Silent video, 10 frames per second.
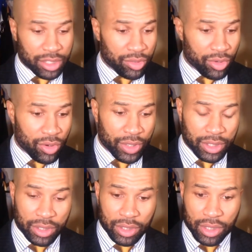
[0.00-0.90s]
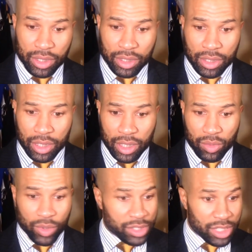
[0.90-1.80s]
zero and
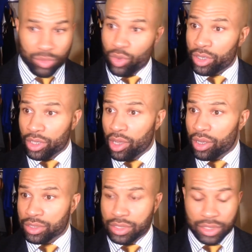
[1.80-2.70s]
one team won or lost.